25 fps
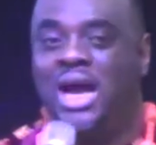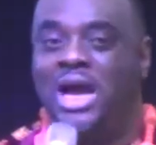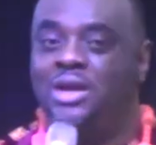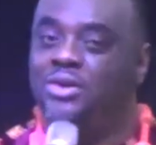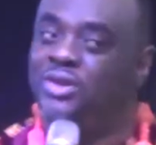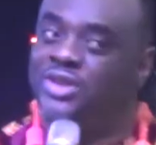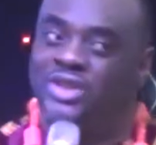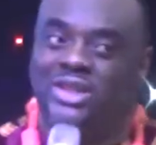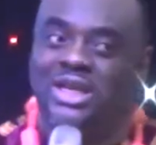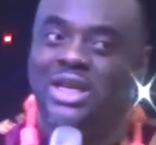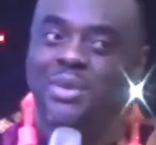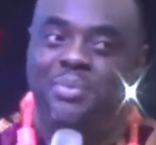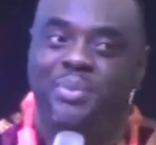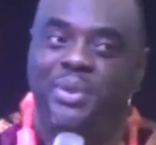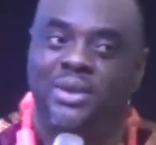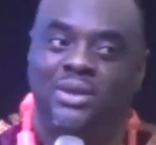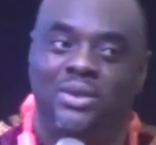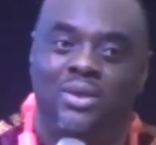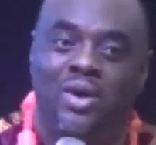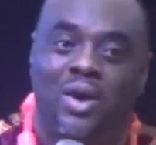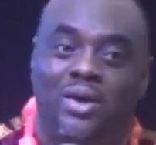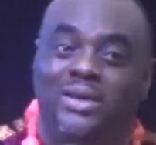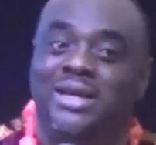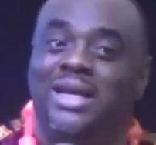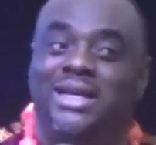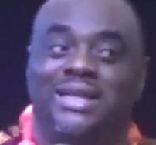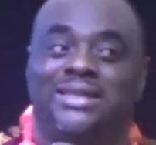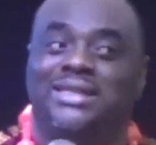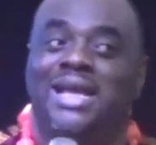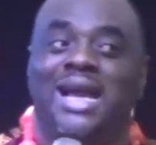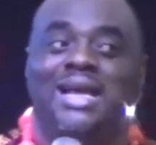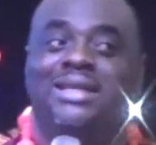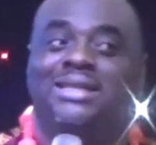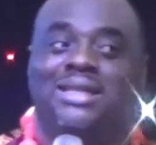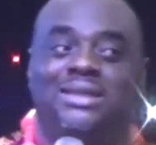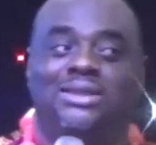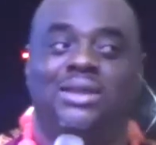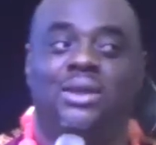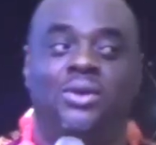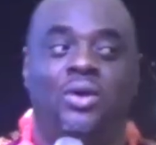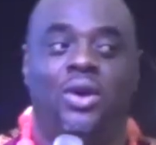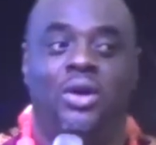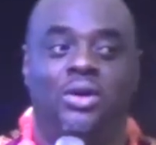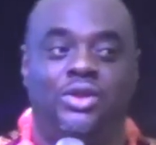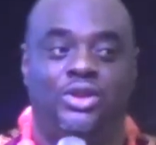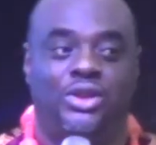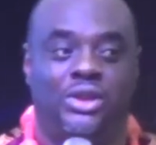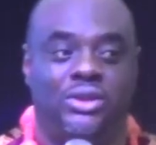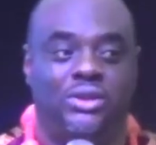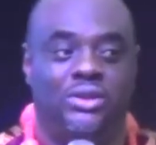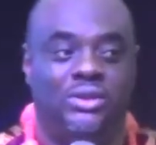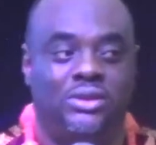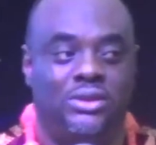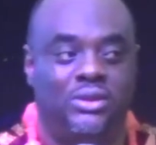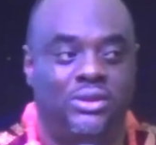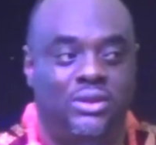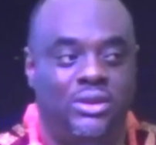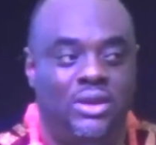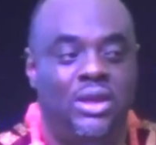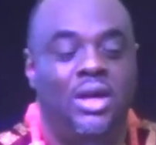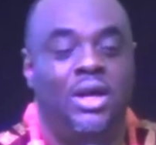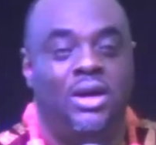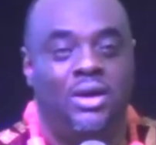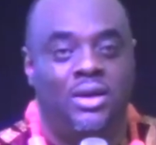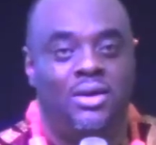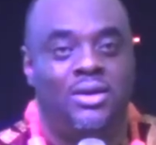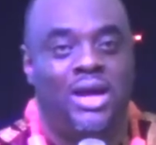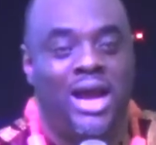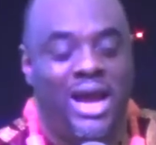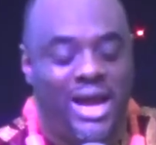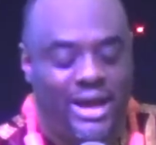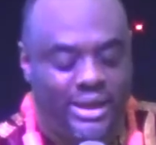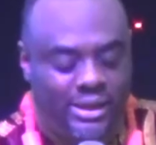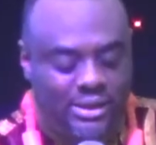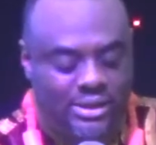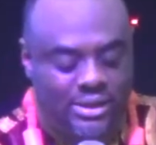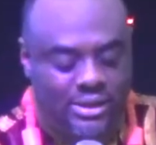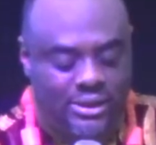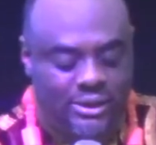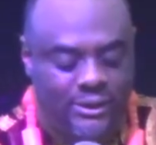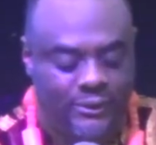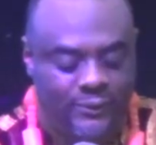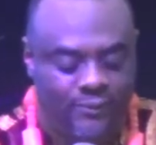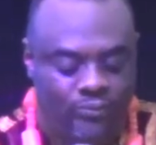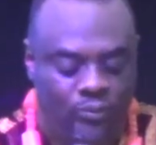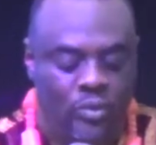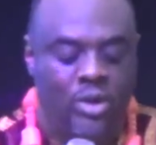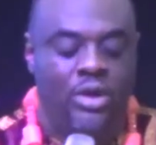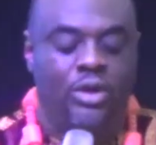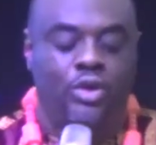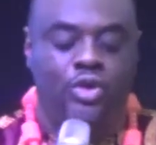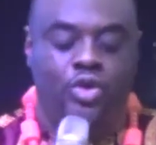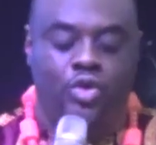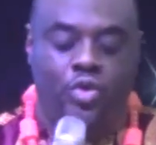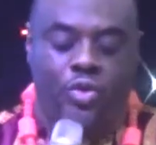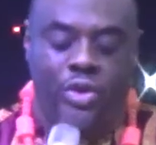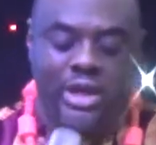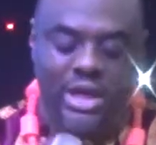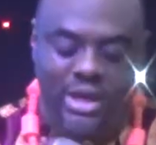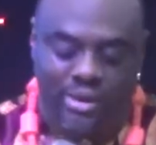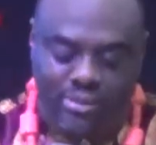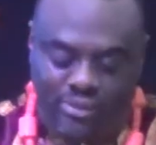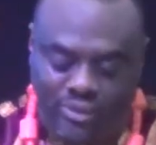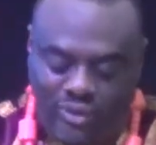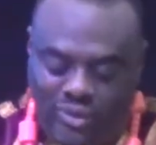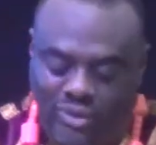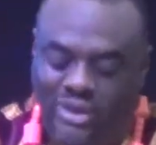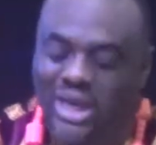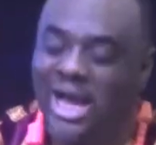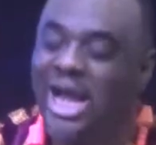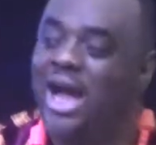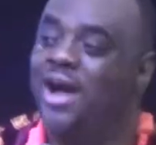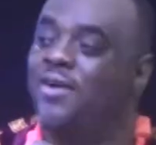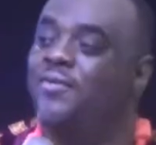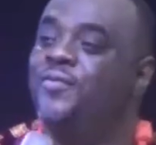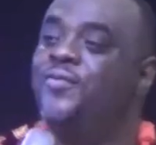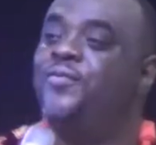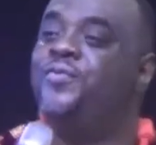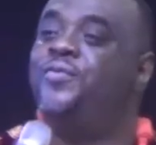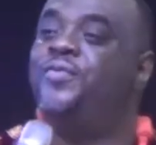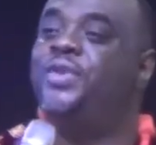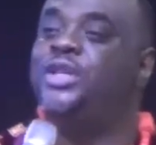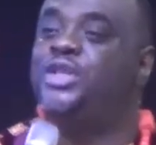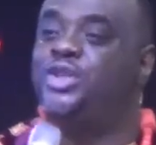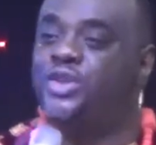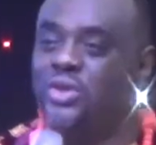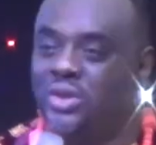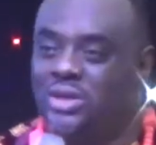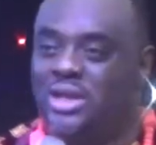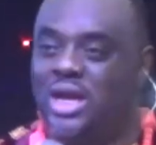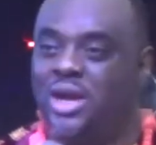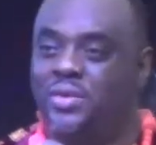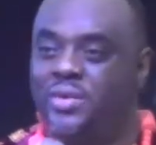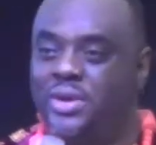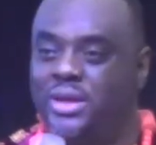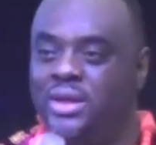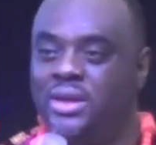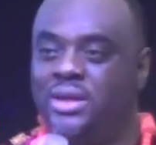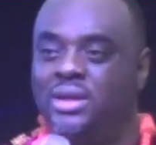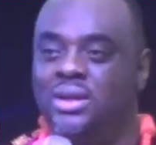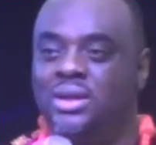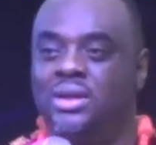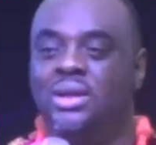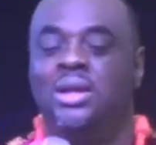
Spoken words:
Are you sleeping under this high tension unction? Right. Dreams are visionary.